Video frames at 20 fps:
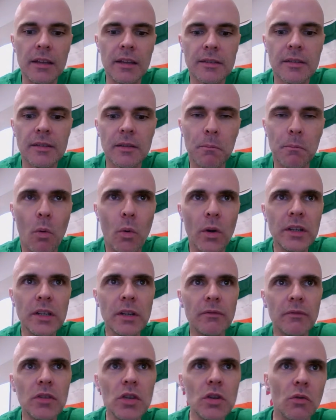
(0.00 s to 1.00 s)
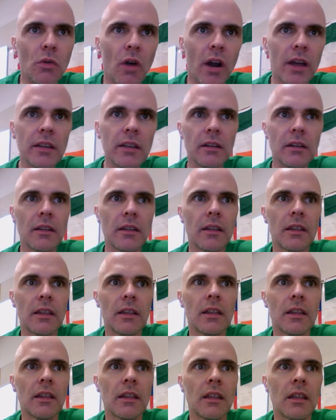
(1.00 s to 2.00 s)
it's a point of view, right?
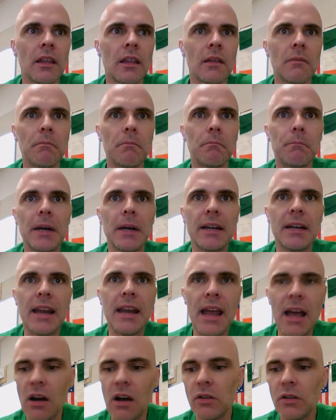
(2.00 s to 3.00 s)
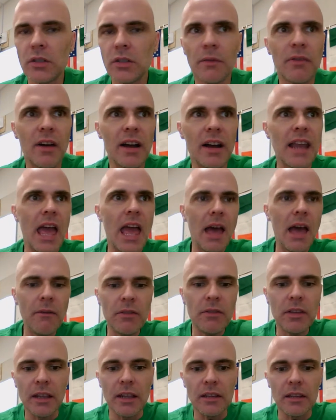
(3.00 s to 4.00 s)
But now, to find
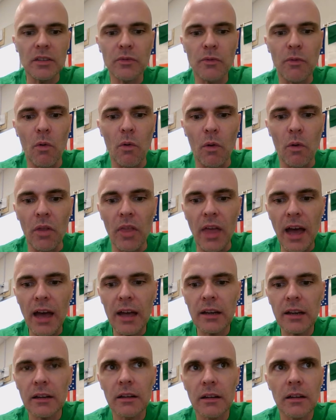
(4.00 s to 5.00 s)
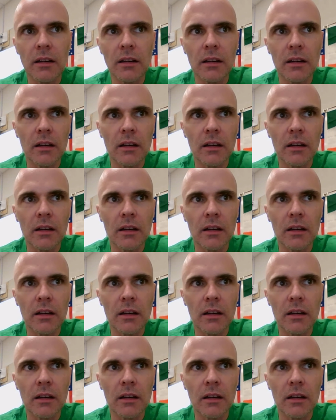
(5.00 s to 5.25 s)
evidence for that,